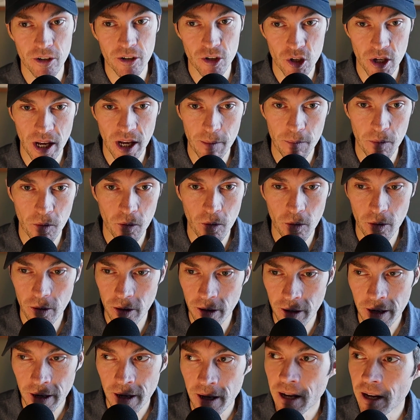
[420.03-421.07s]
shape,
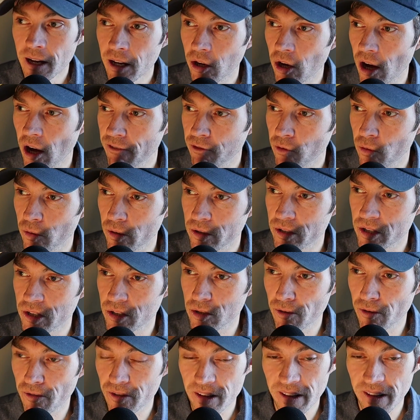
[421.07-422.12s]
or golf courses
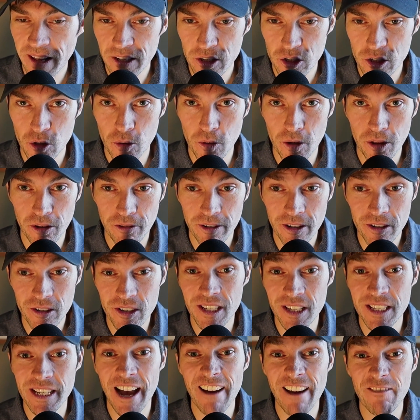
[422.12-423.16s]
over the last 2 or 3 years
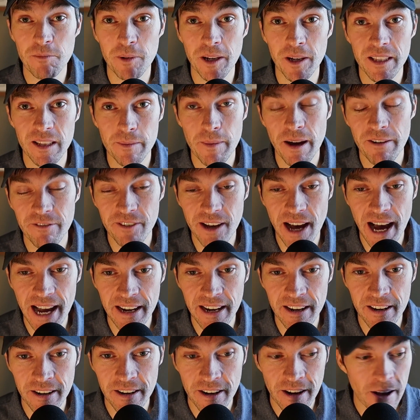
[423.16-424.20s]
since I've played them have
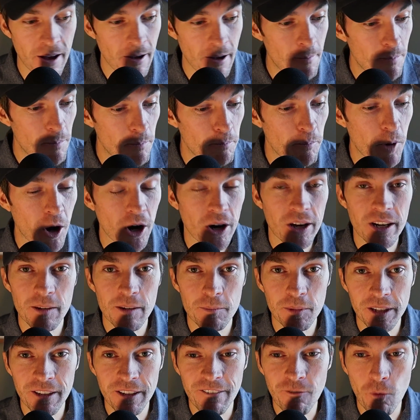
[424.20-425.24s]
gotten
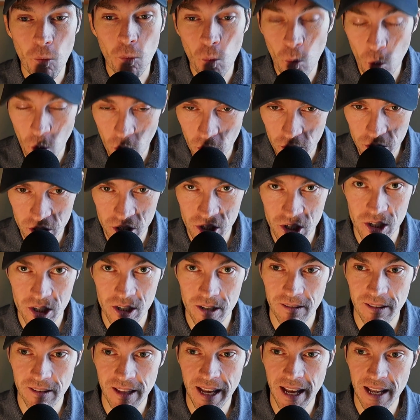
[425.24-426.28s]
markedly worse
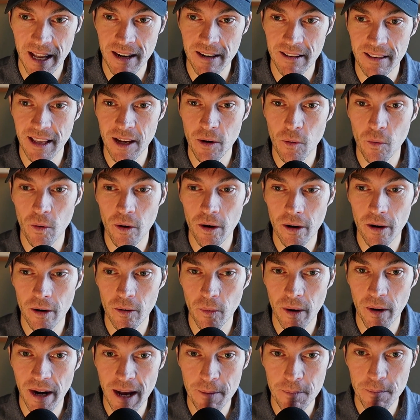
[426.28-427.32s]
than they were
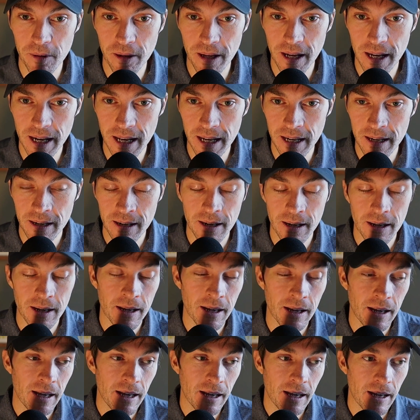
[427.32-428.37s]
when I played it.
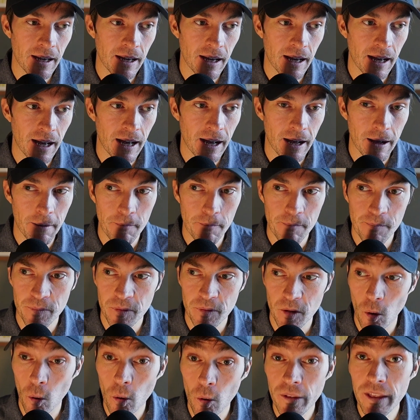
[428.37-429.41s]

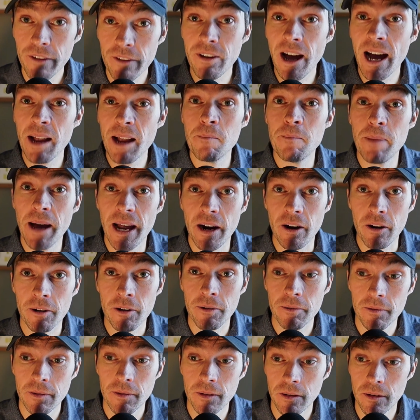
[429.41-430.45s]
Or they've gotten better,
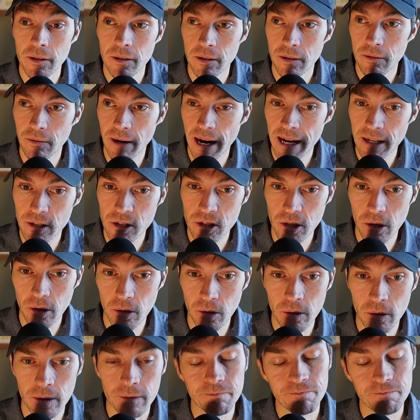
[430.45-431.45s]
right? So